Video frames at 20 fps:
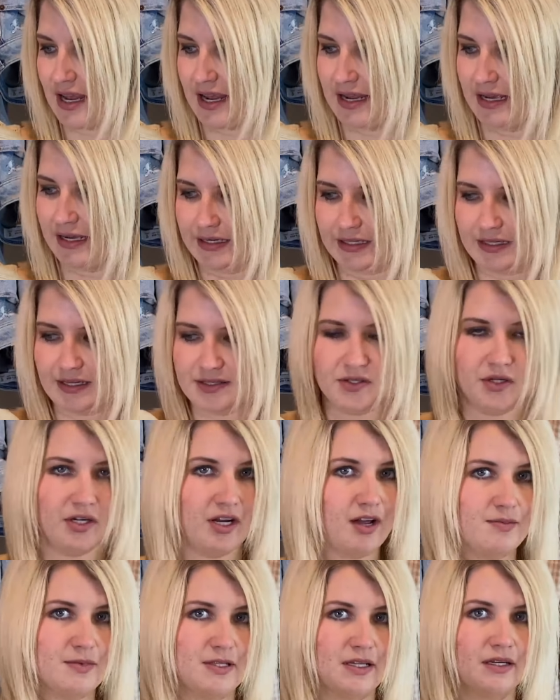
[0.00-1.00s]
And this one
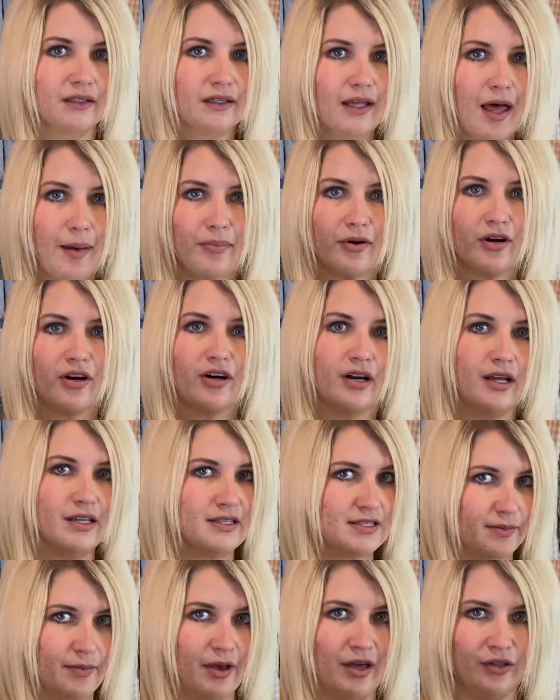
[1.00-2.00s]
comes in a leopard and
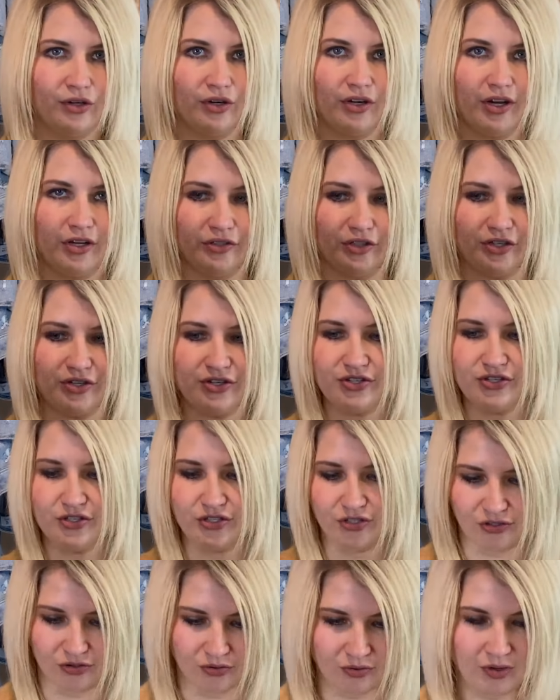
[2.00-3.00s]
some other colors
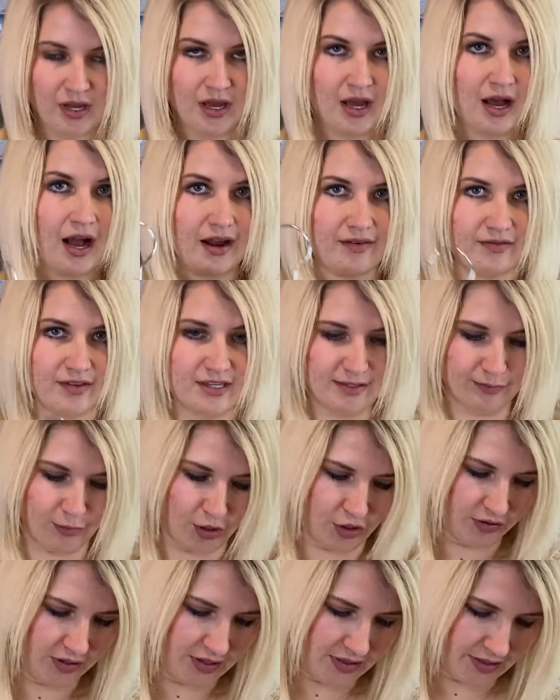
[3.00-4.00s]
too. I have the
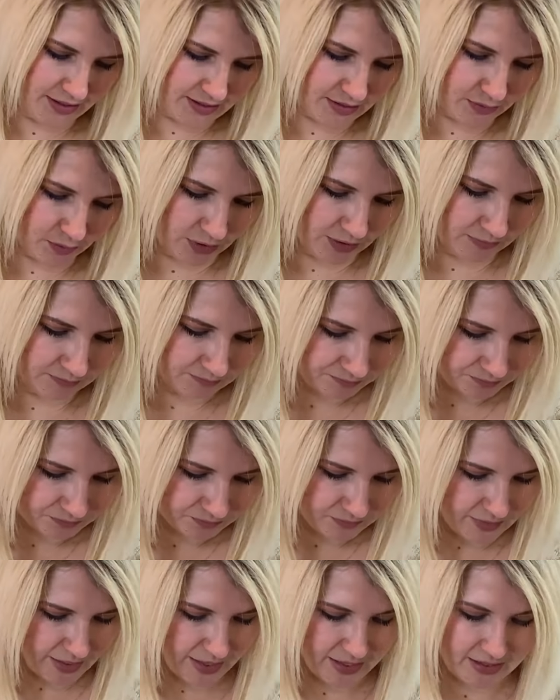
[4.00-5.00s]
small in this one.
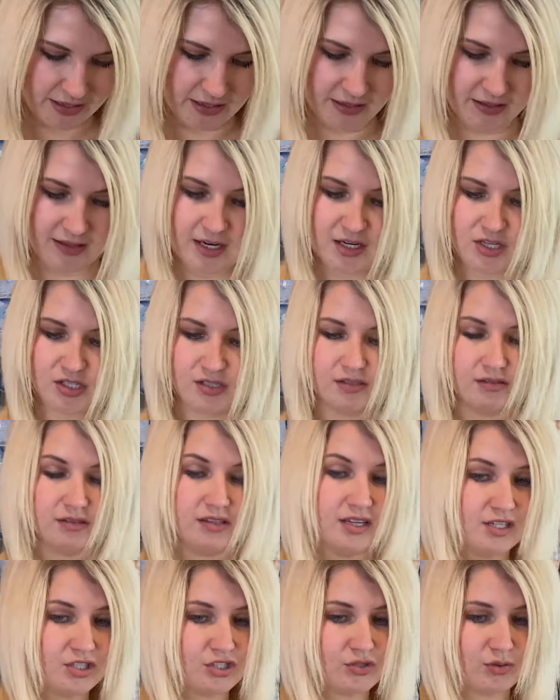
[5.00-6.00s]
And then these,
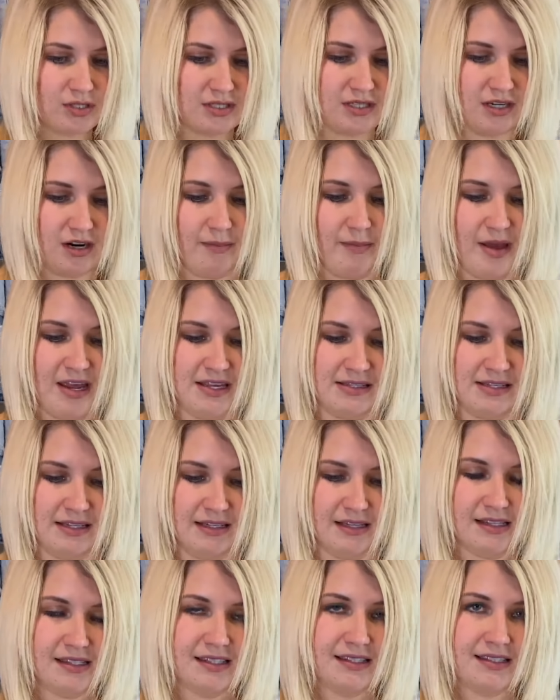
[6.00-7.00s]
these shorts are amazing.
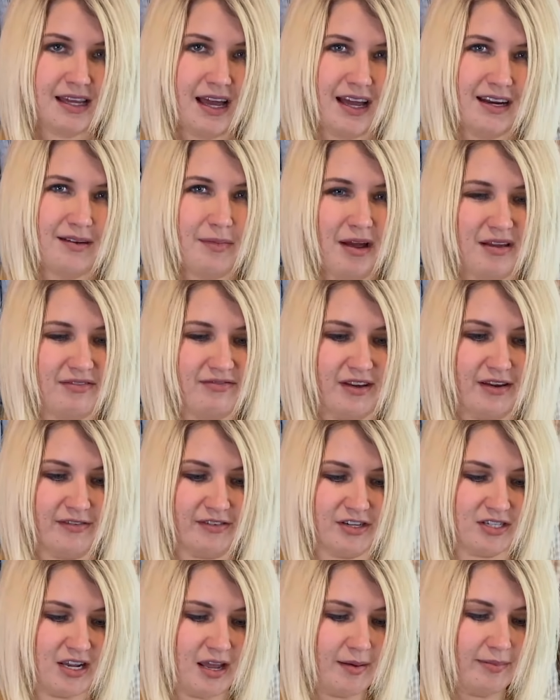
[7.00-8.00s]
This is kind of my favorite
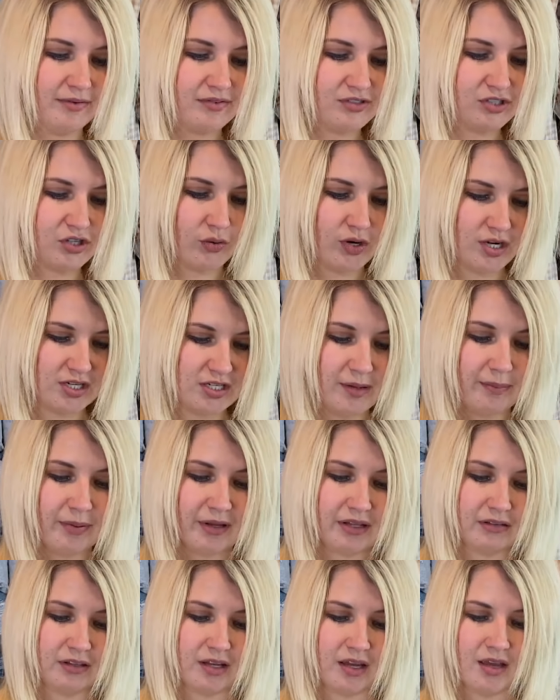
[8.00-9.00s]
type of short
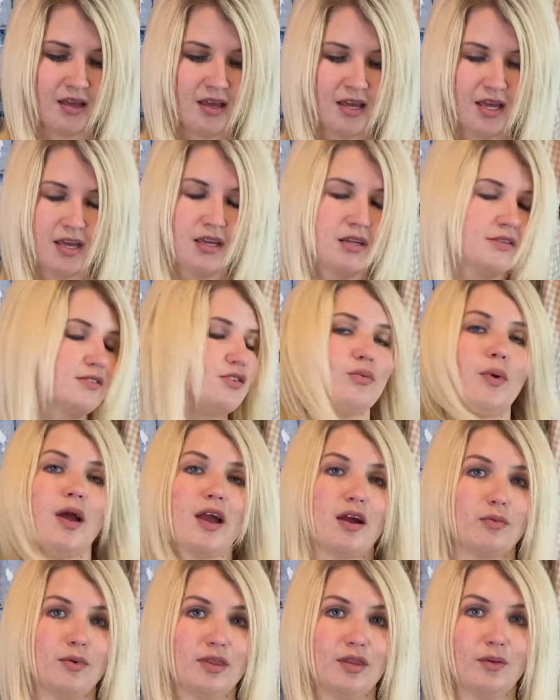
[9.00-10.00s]
typically to wear
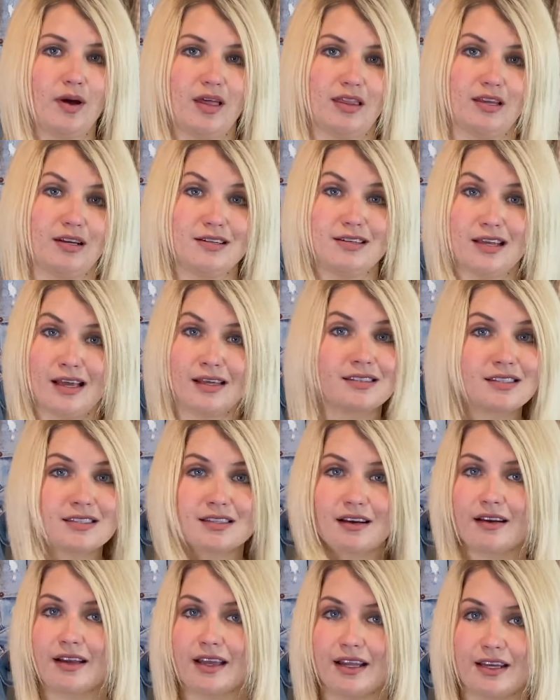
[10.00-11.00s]
when the weather does
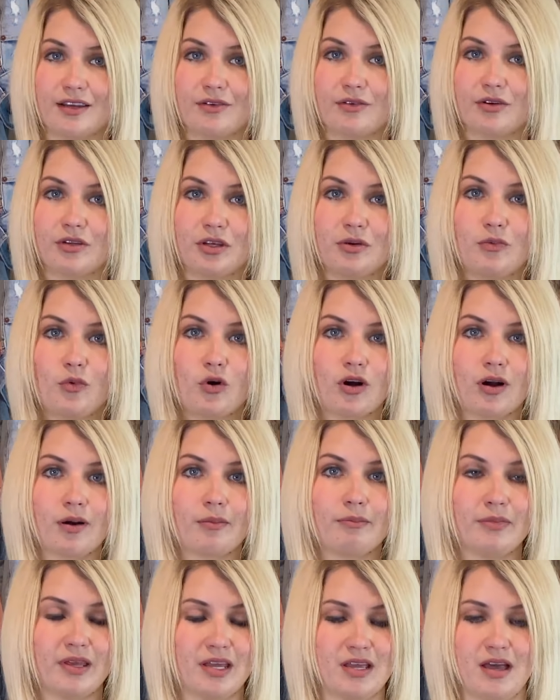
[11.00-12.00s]
start getting really warm
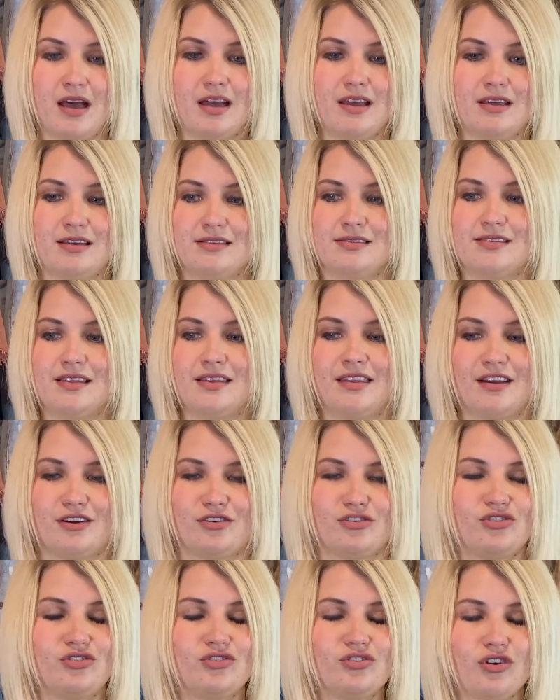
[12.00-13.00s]
because they're
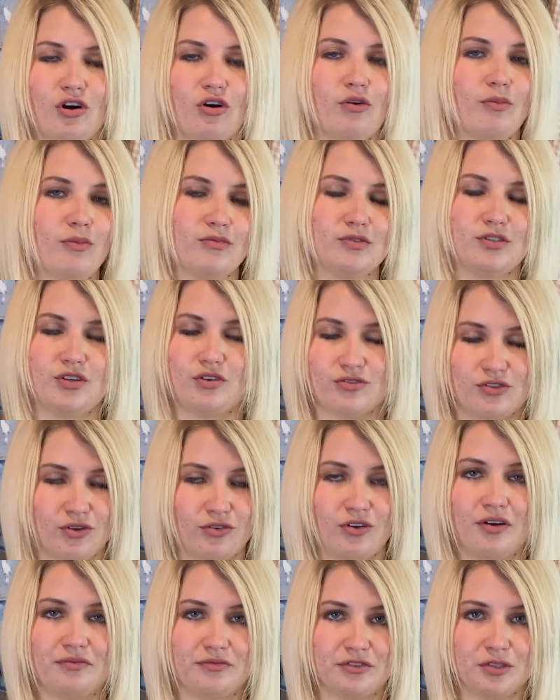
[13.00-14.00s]
so, so, so
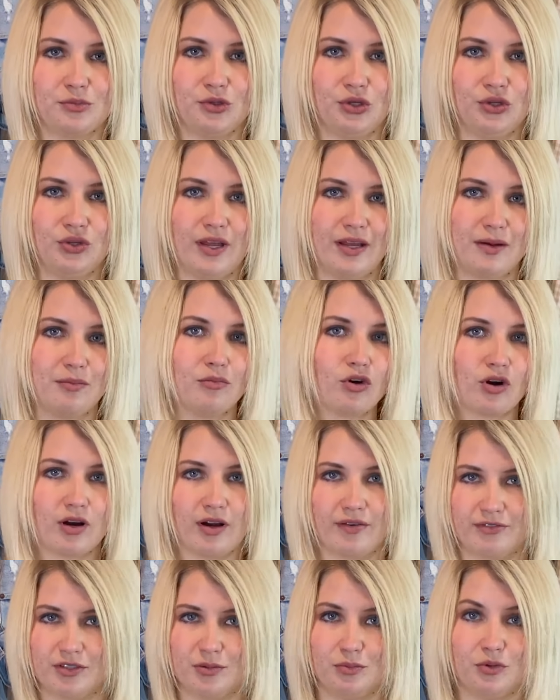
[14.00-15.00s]
comfortable. Like more
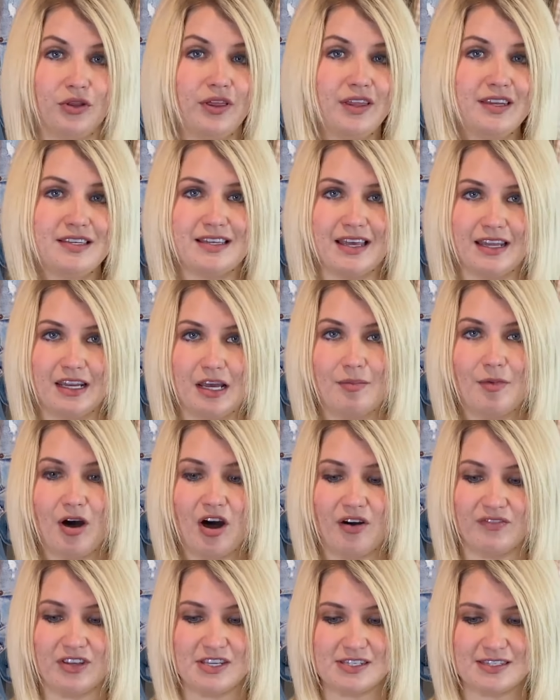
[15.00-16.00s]
comfortable than denim,
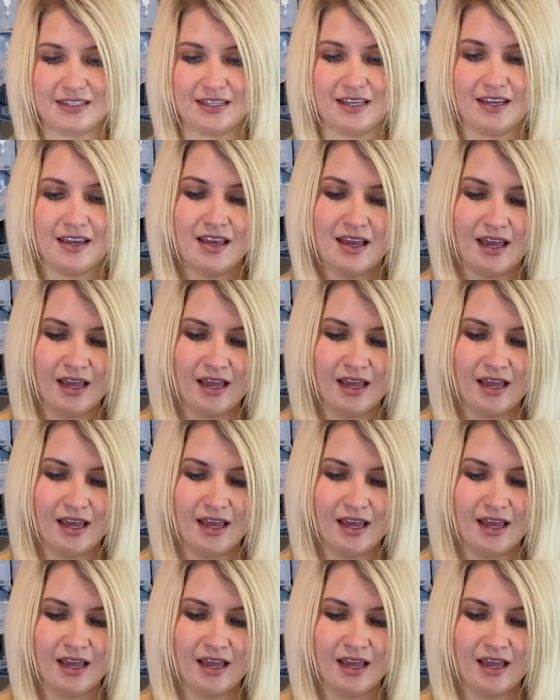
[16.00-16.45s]
obviously.